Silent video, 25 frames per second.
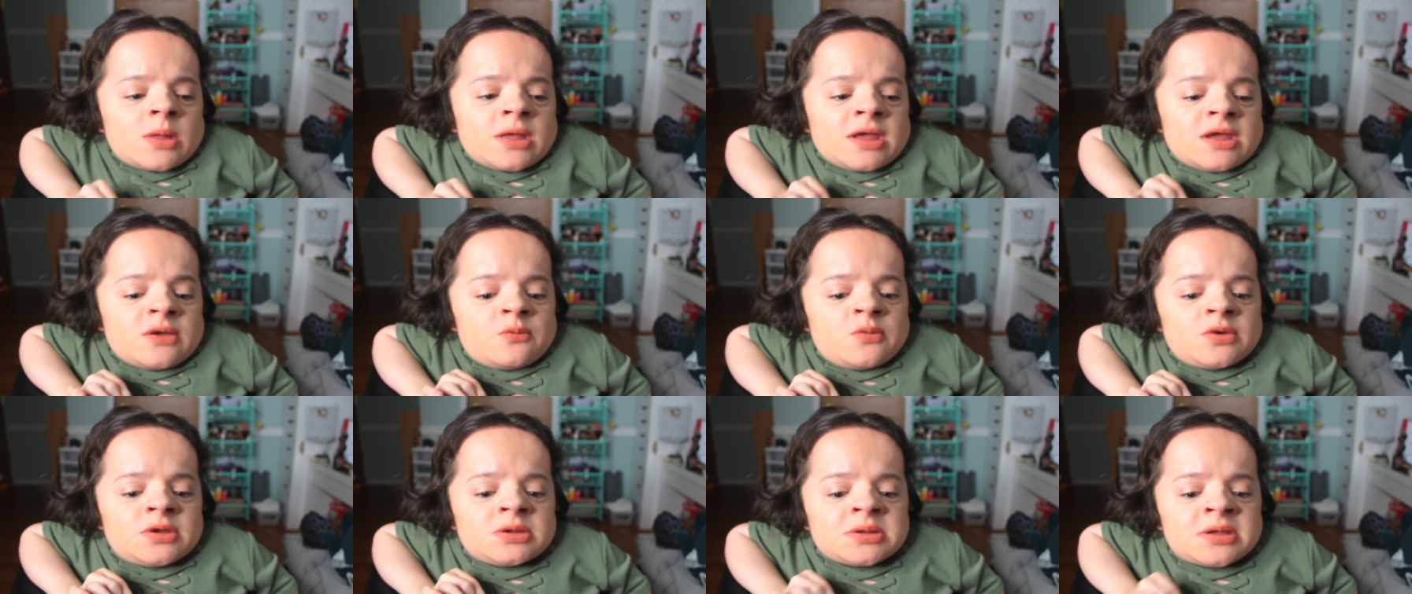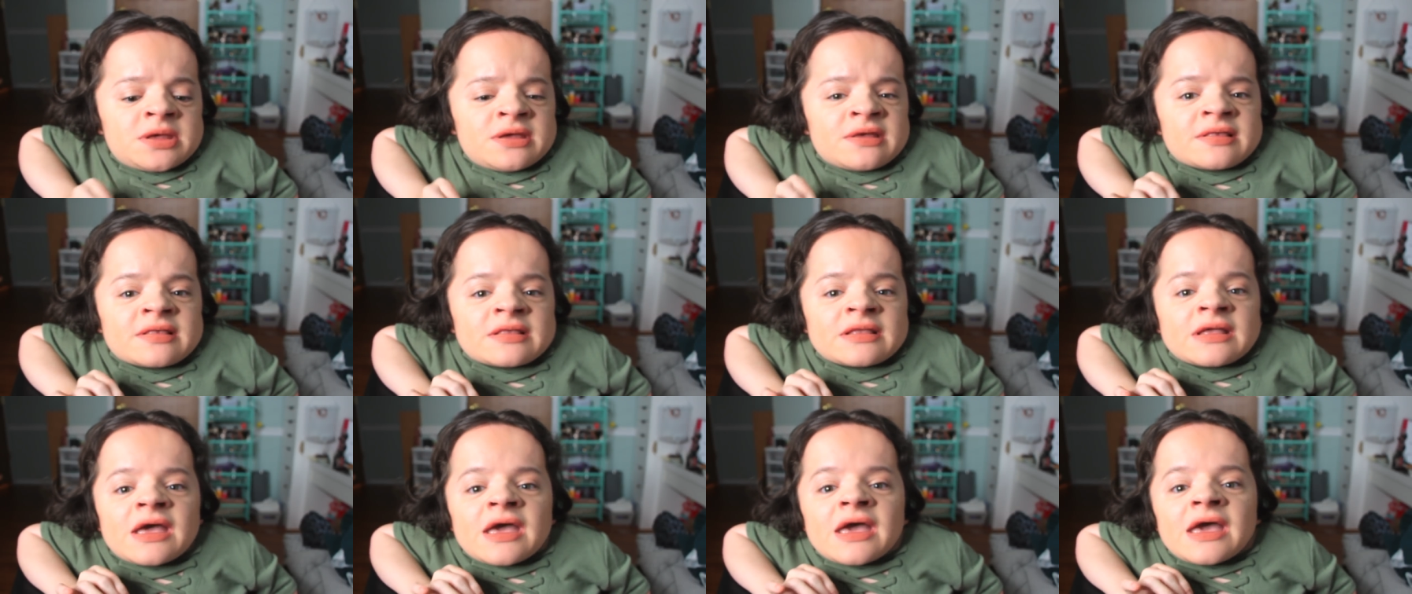Like, we
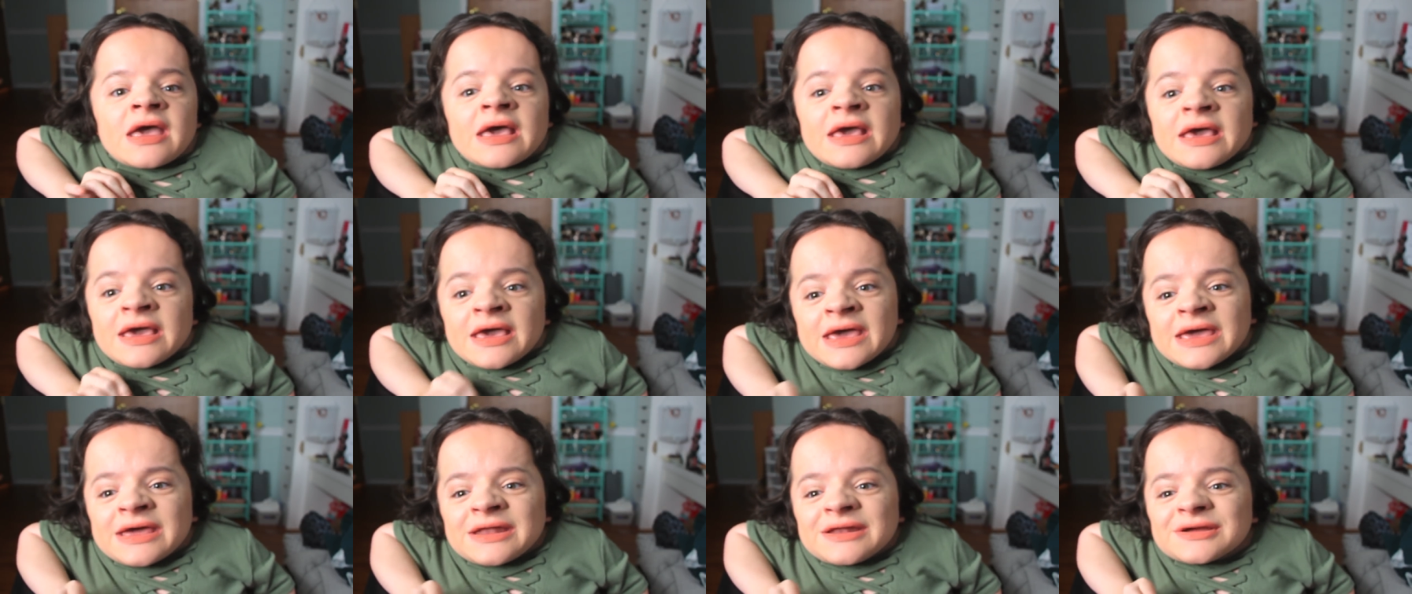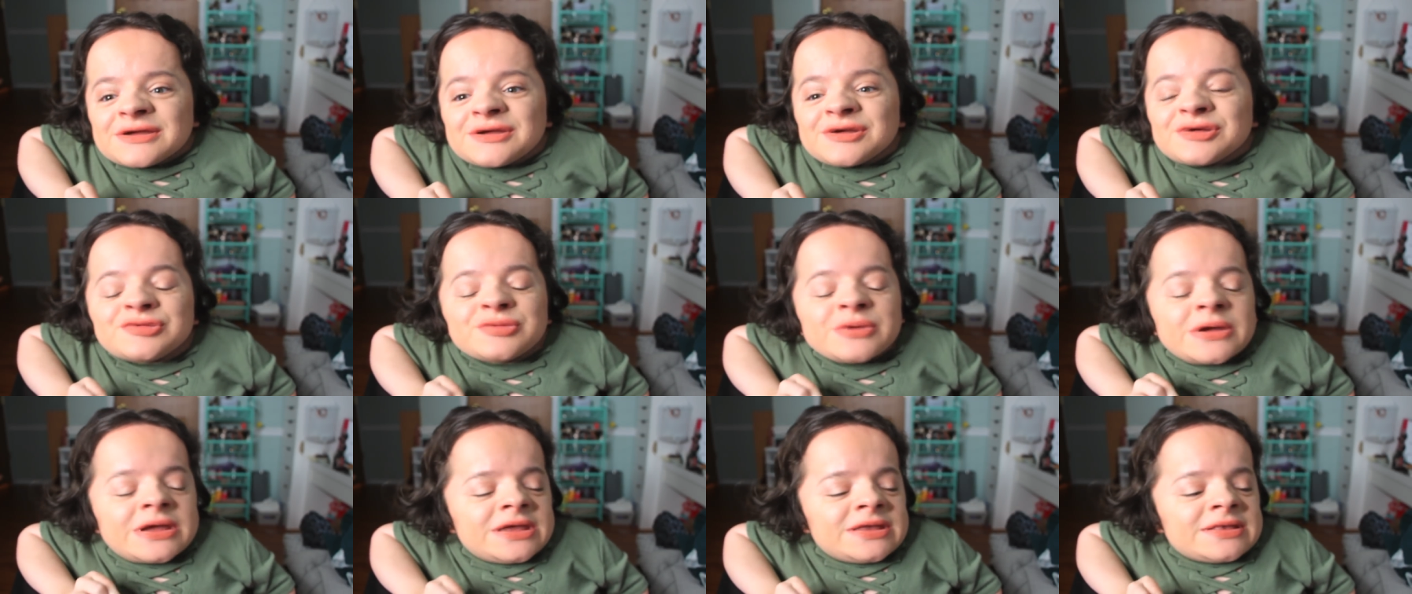just had a
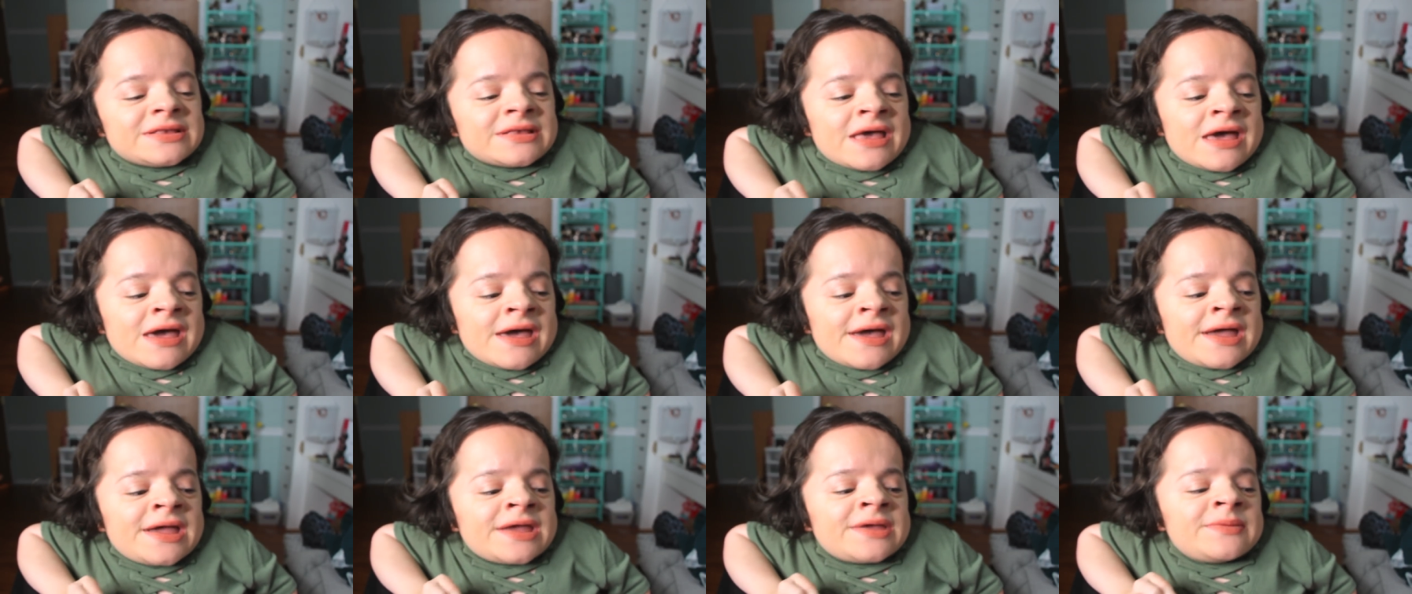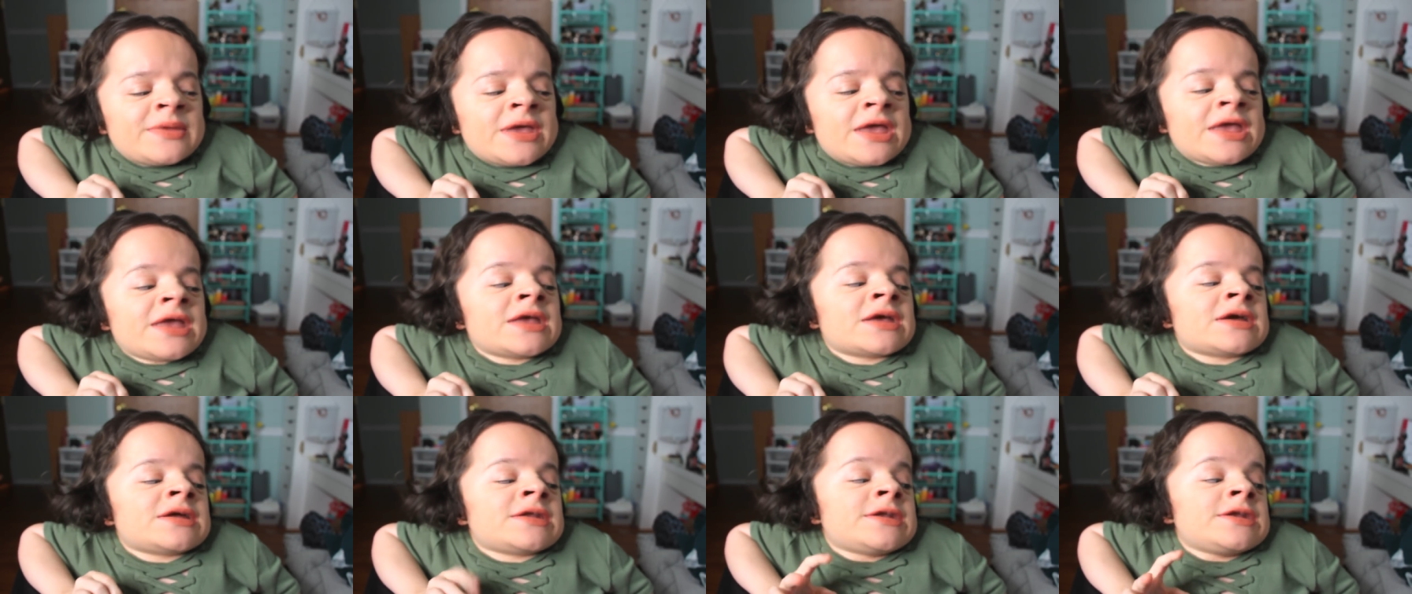great time,
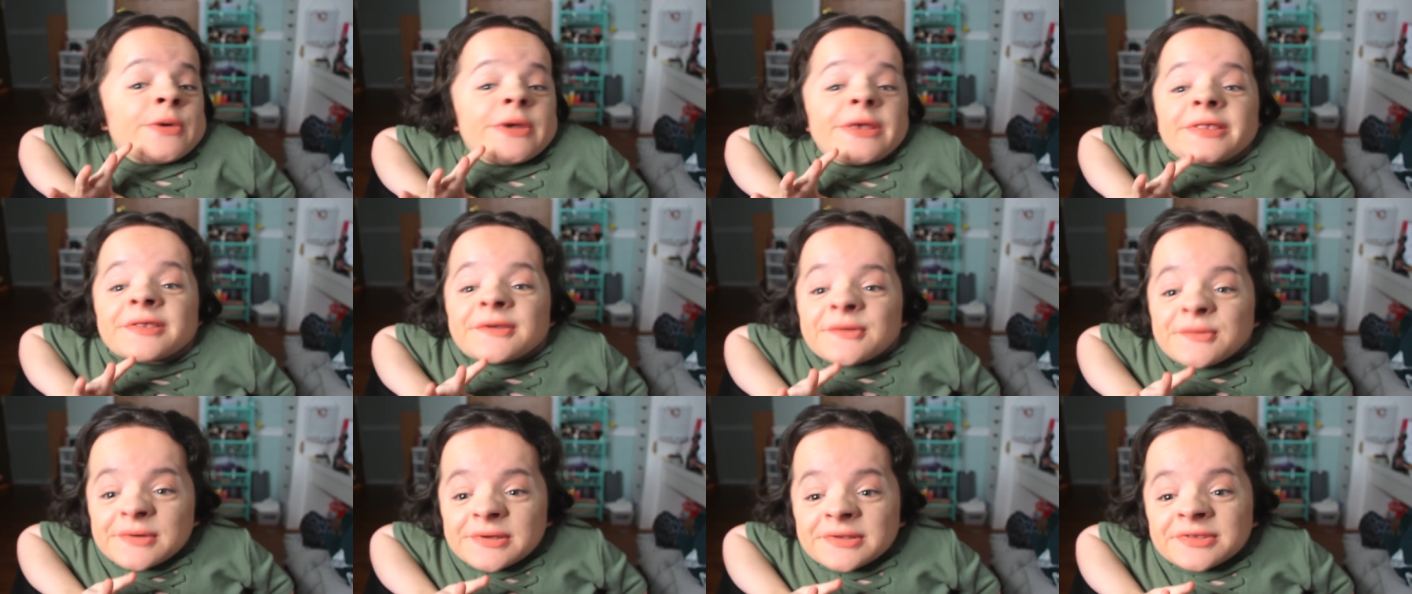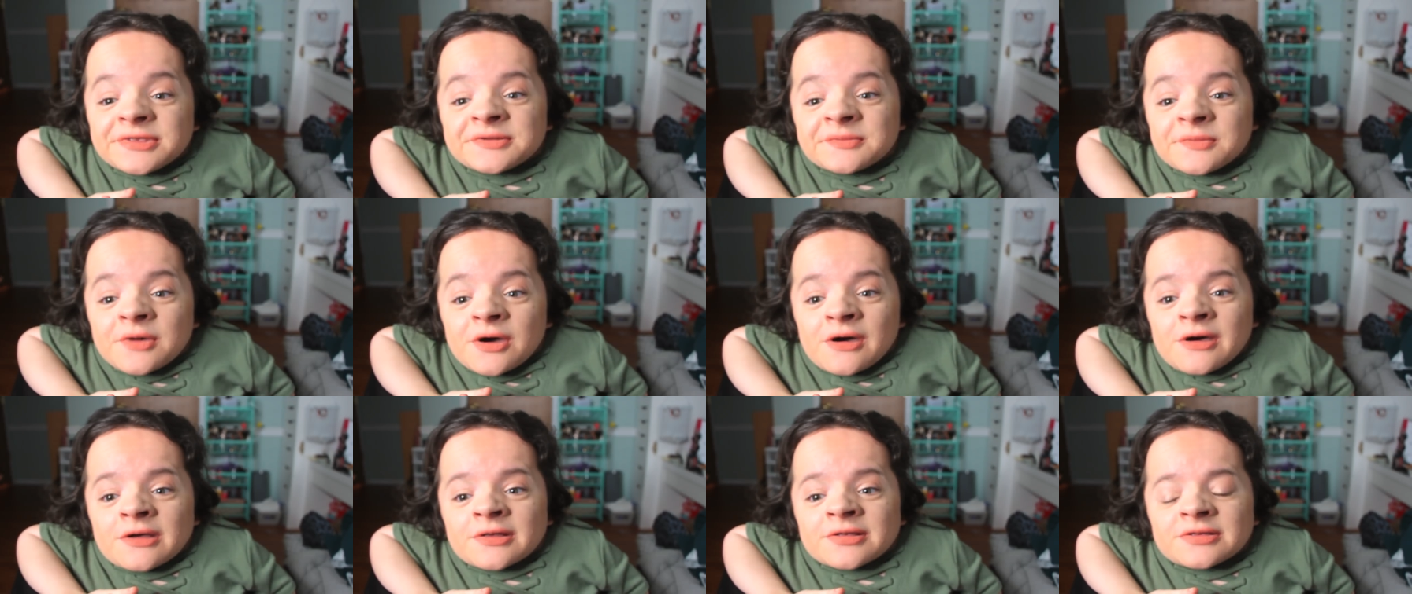and we scored
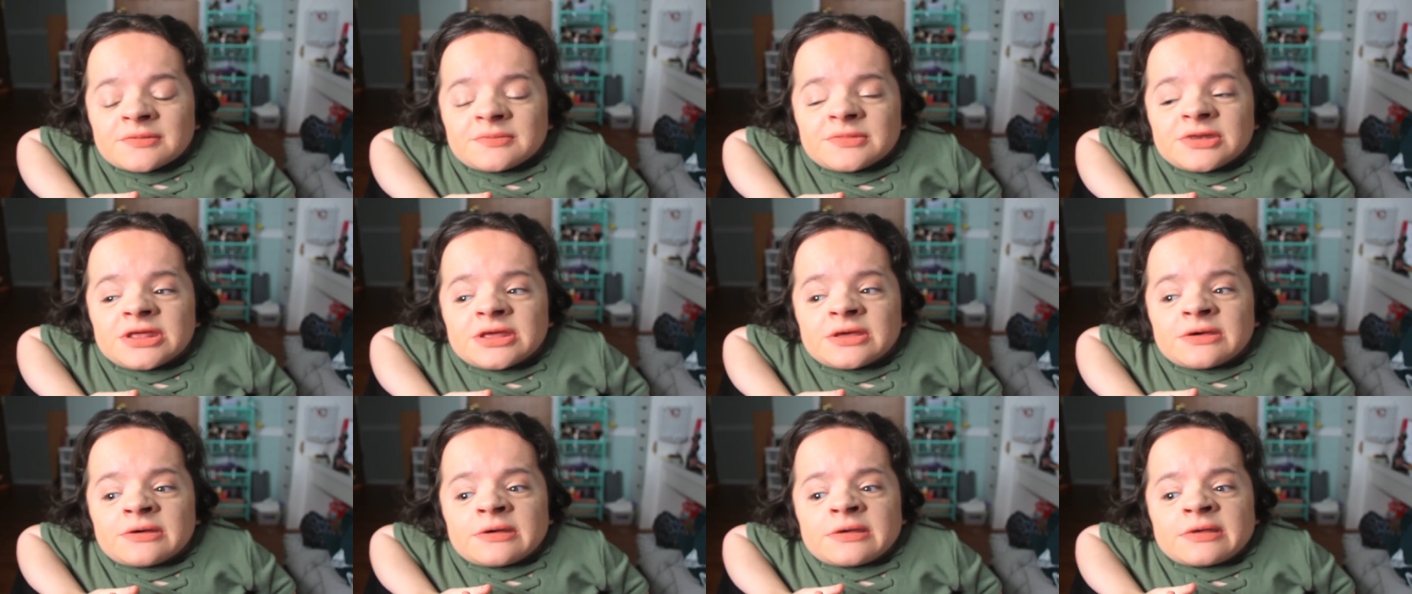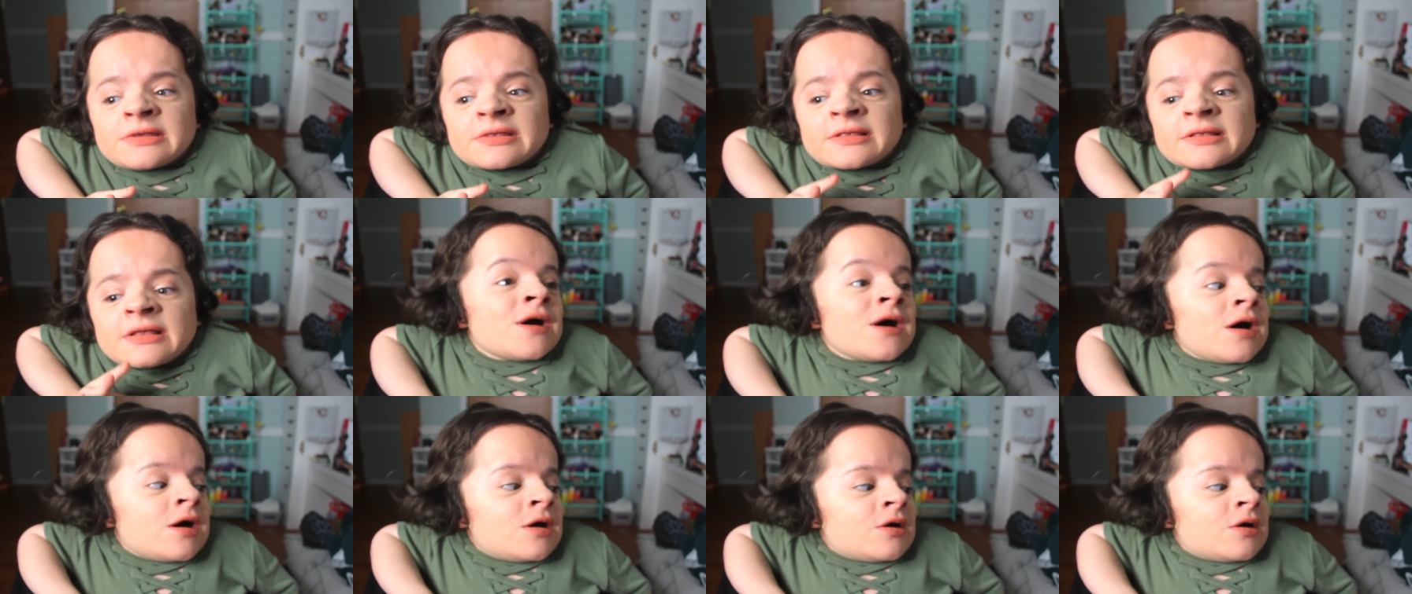some awesome deals.